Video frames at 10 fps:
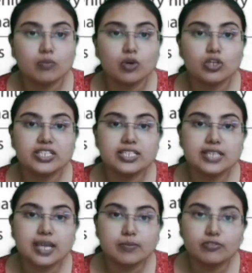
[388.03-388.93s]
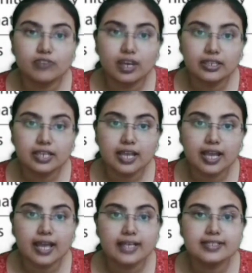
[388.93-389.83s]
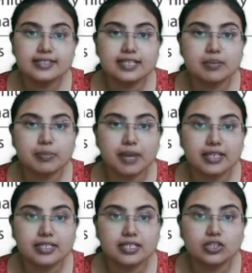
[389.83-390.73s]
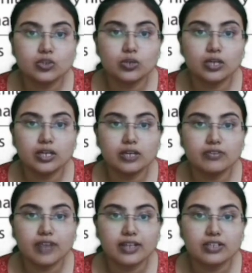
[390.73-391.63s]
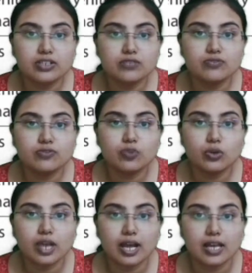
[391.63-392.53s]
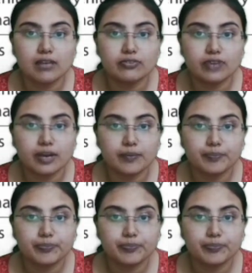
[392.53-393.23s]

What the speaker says: MODY type 1 has hepatic nuclear factor 4 alpha.